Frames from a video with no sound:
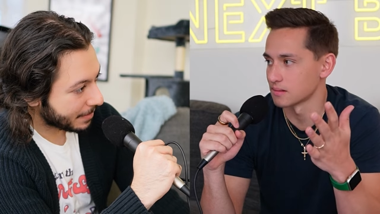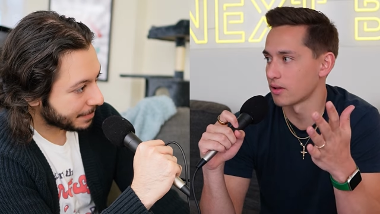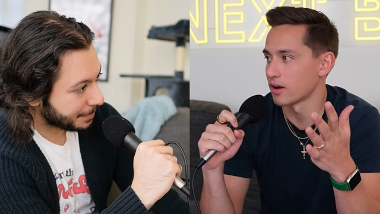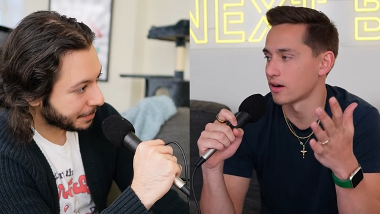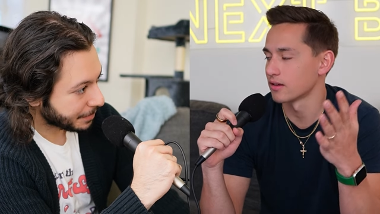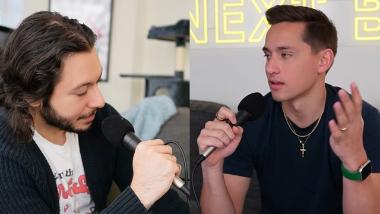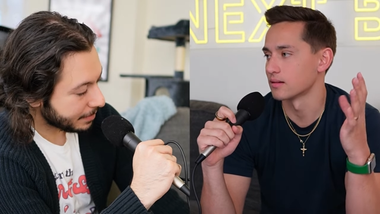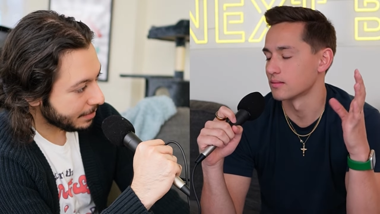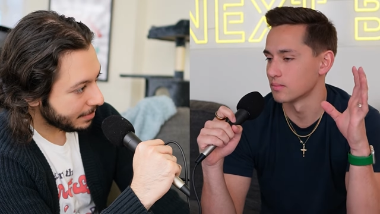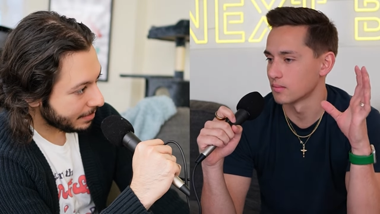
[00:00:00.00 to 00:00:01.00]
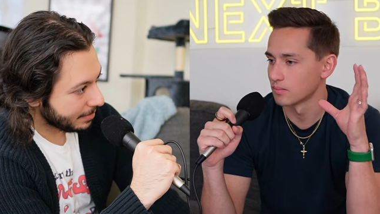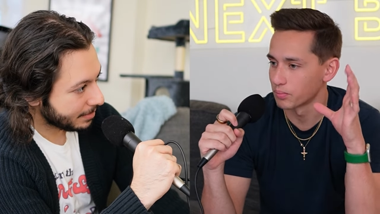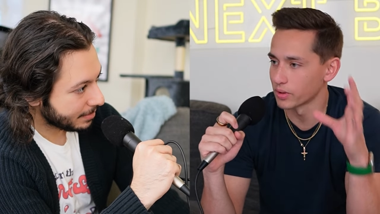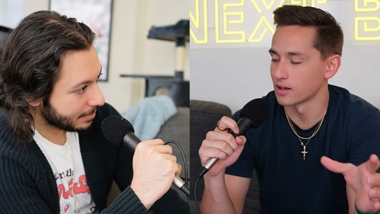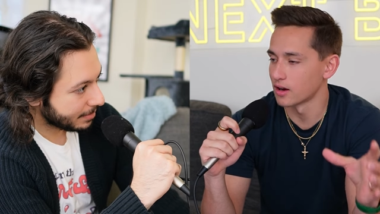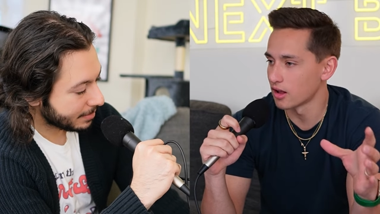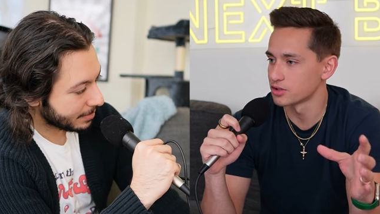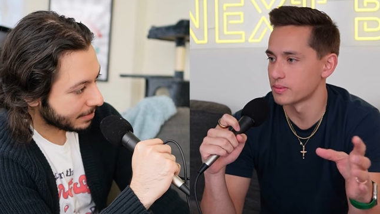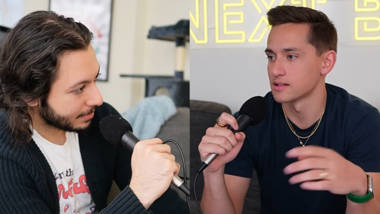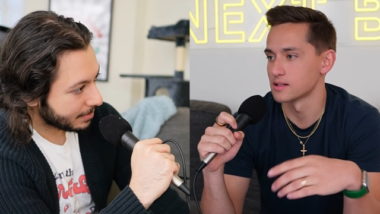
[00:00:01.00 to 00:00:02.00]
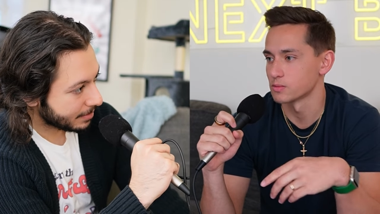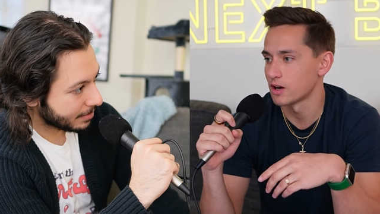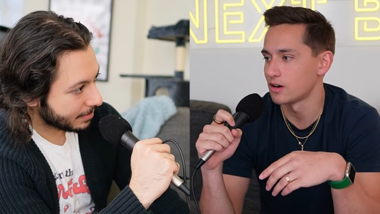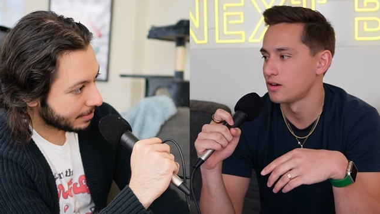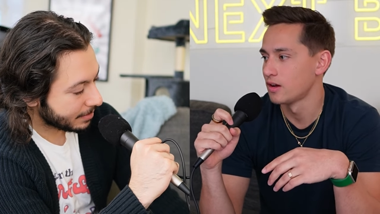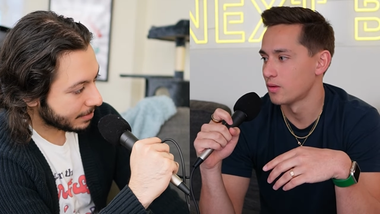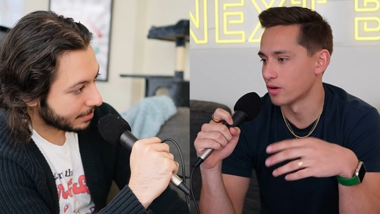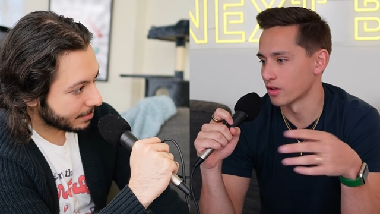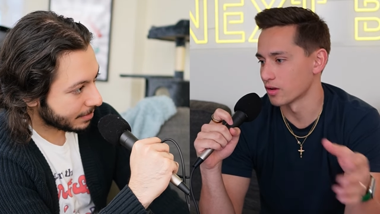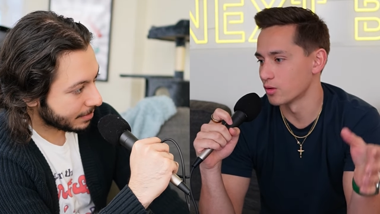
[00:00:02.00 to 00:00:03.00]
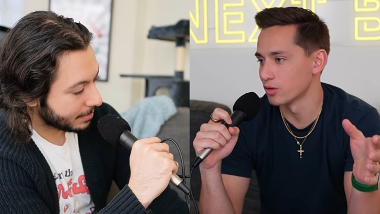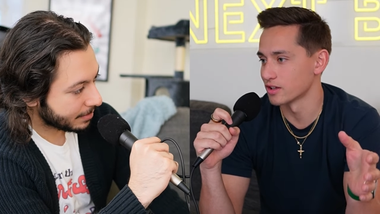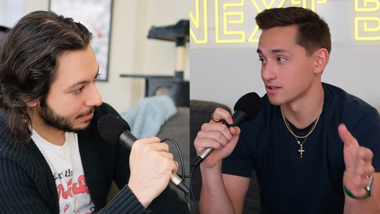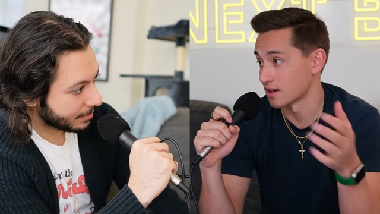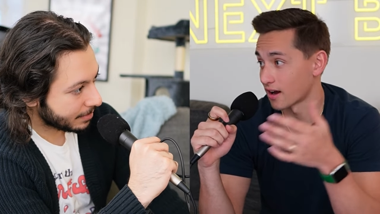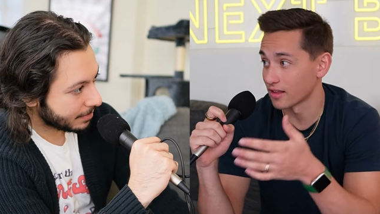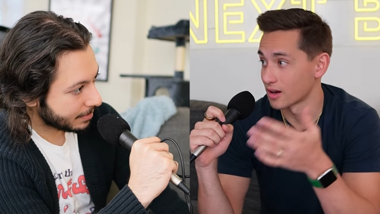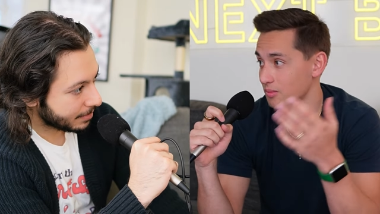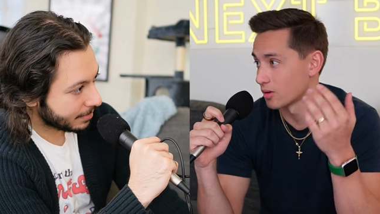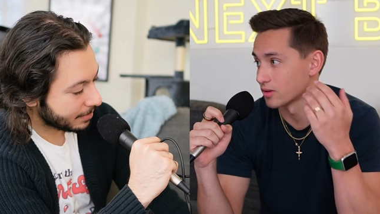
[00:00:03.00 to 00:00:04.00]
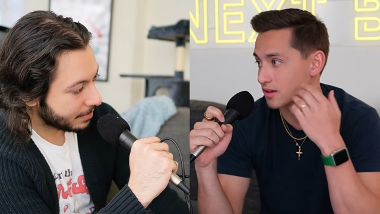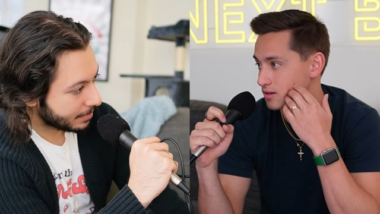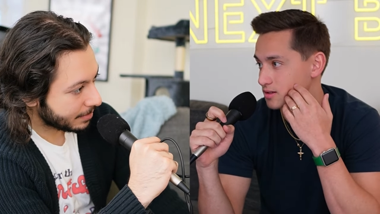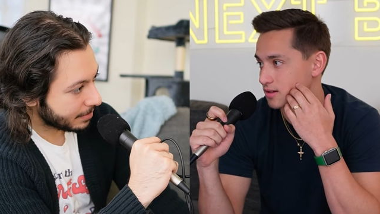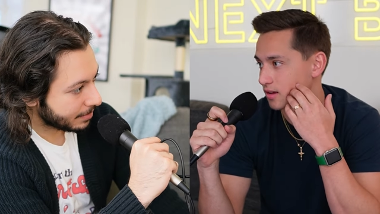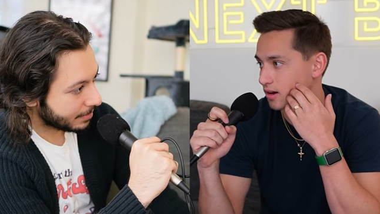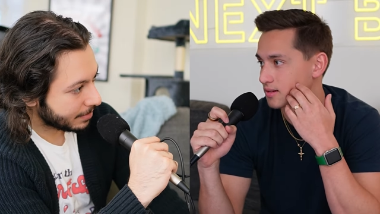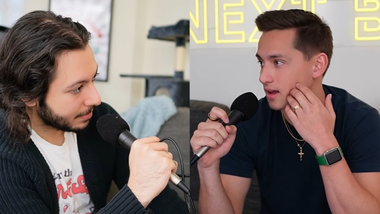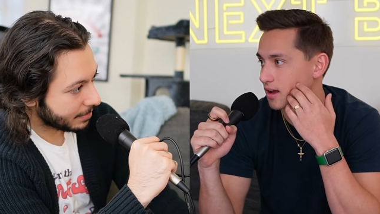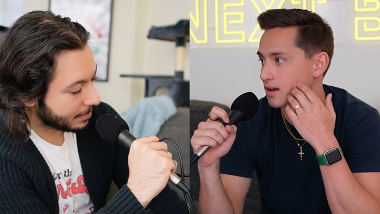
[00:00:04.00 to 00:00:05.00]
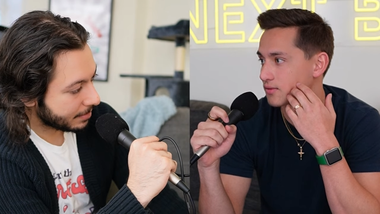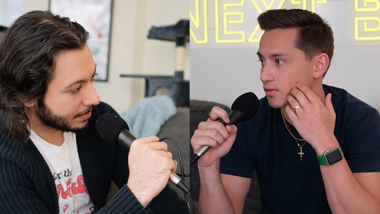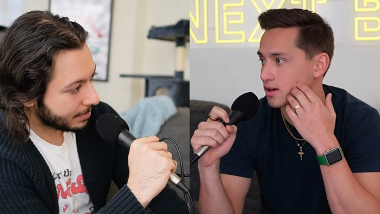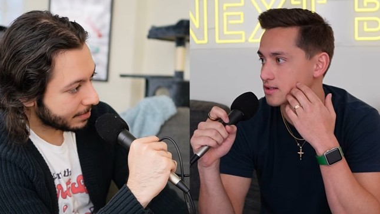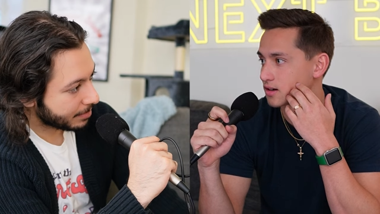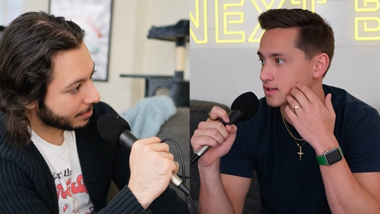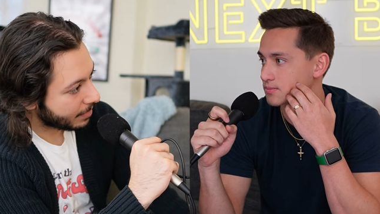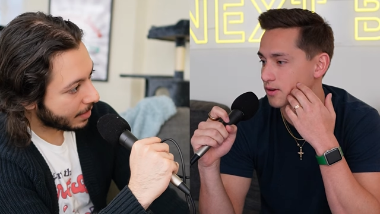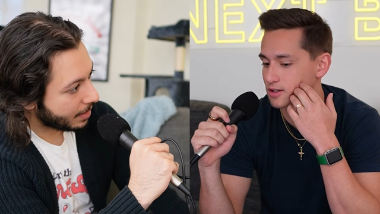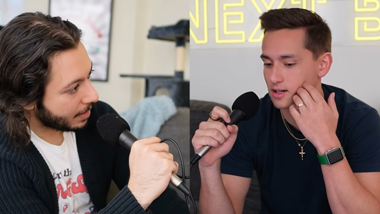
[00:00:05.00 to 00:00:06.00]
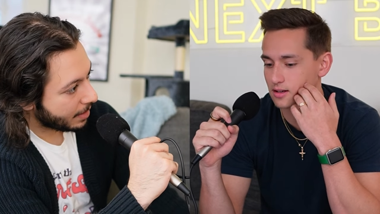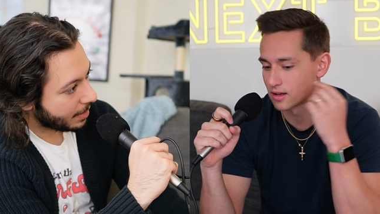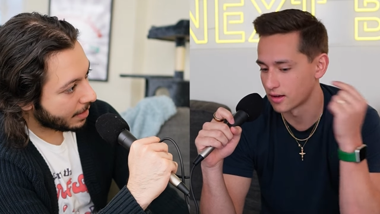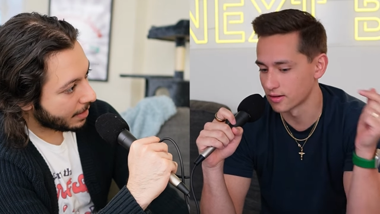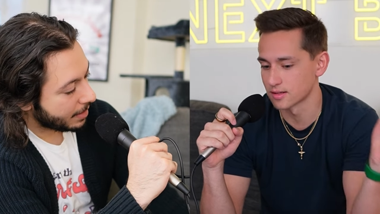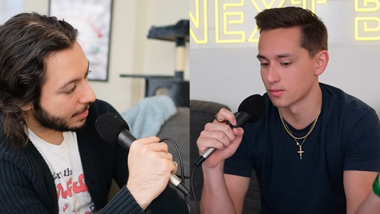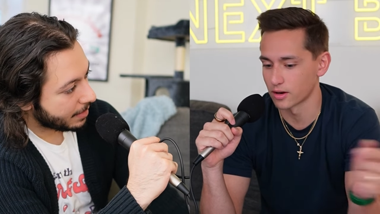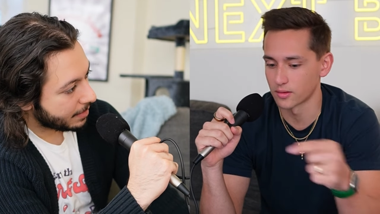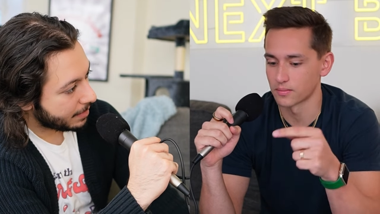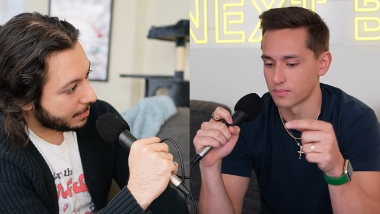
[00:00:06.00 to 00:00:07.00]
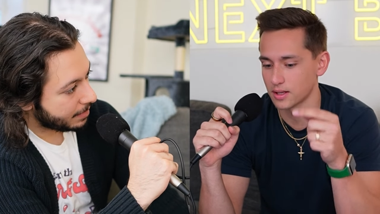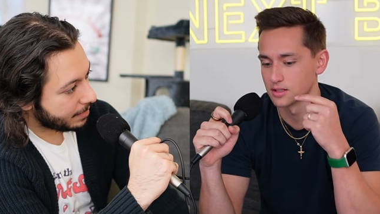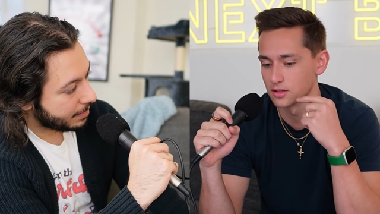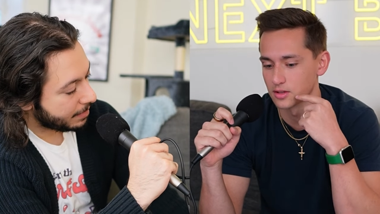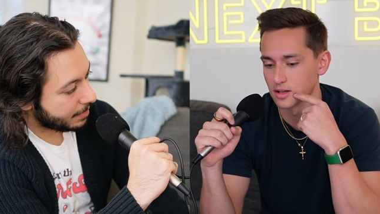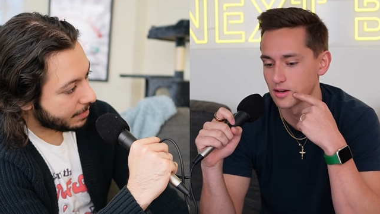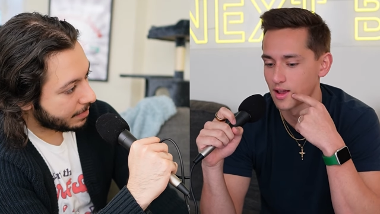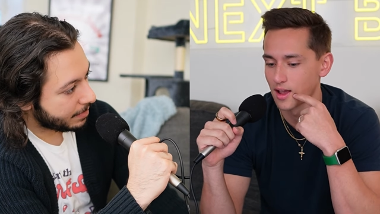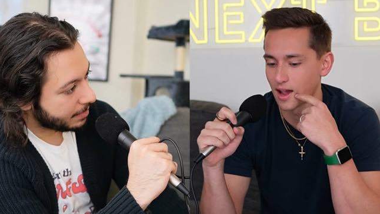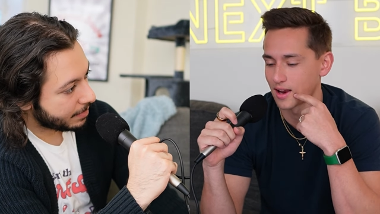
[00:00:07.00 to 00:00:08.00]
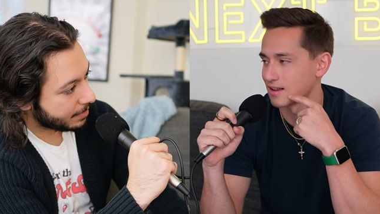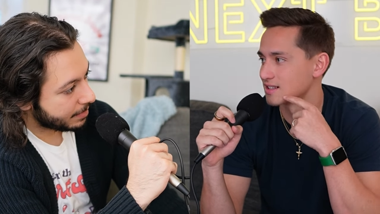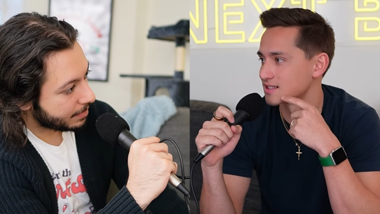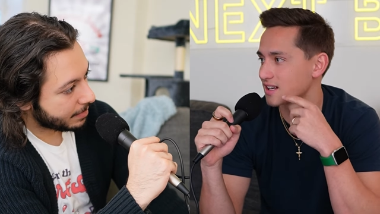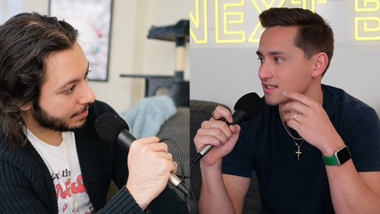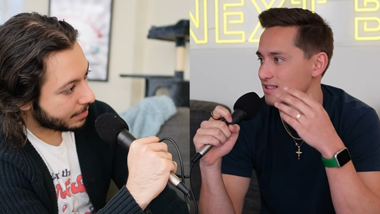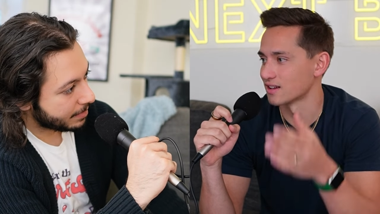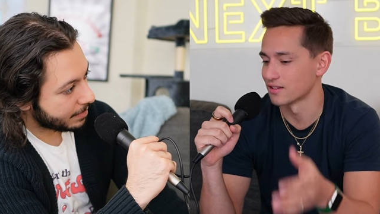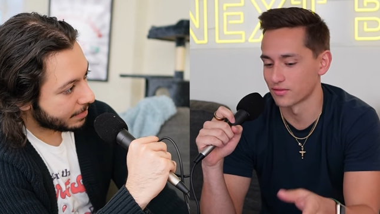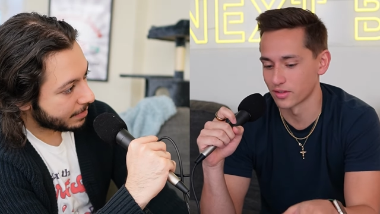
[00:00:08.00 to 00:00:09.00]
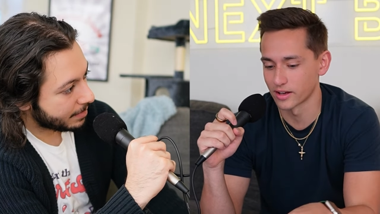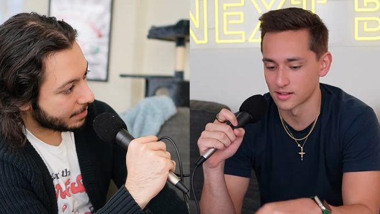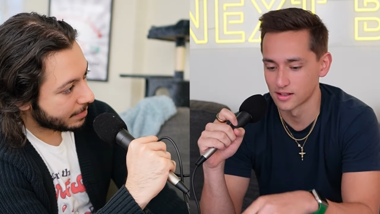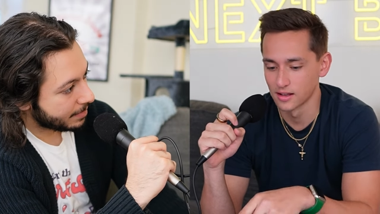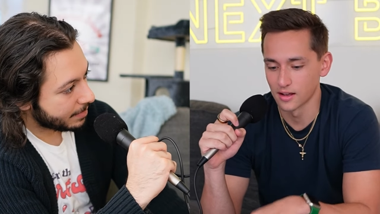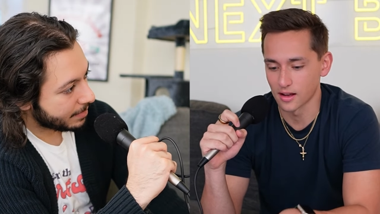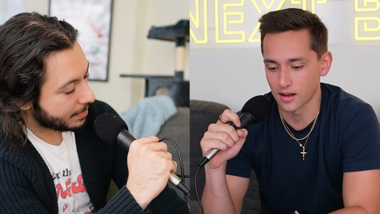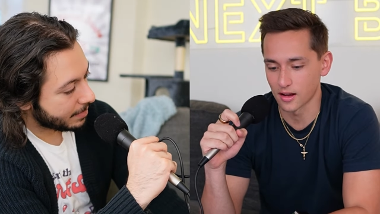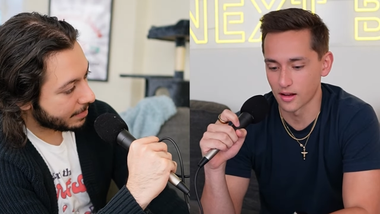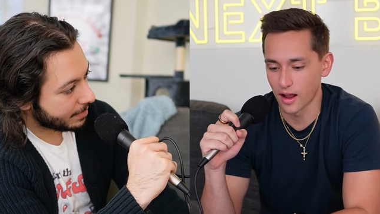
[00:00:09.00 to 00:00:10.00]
Speaker 1: supplier. They bring the knowledge base as well. One of the cool things that I like about what they do is they're like, hey, if you want to start this project, here's the one piece you need. And in this case, they've linked uh,